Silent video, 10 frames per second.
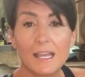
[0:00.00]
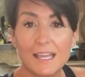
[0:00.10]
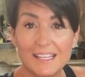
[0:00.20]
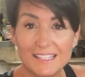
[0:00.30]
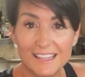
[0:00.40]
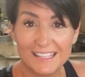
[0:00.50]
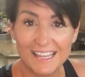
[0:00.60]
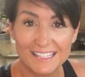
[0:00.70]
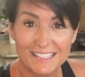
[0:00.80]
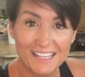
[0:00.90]
he's at the
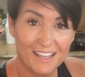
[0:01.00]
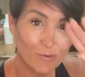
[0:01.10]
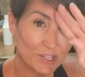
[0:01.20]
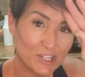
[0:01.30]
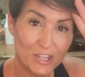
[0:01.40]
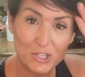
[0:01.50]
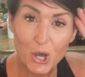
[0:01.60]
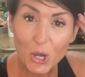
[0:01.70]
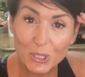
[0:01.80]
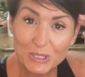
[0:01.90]
desk watching the
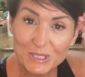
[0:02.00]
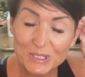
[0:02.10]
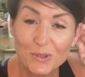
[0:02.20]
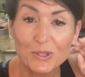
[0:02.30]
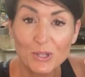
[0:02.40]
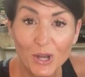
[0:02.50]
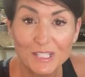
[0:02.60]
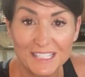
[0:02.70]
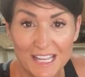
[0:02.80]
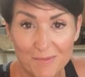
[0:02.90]
dogs. So the dog
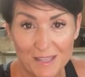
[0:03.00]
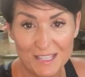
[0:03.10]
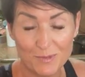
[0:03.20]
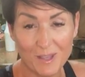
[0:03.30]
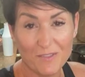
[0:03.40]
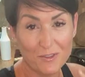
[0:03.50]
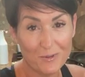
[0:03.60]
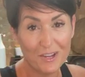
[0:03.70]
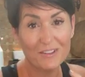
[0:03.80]
doesn't help me this week. If you were here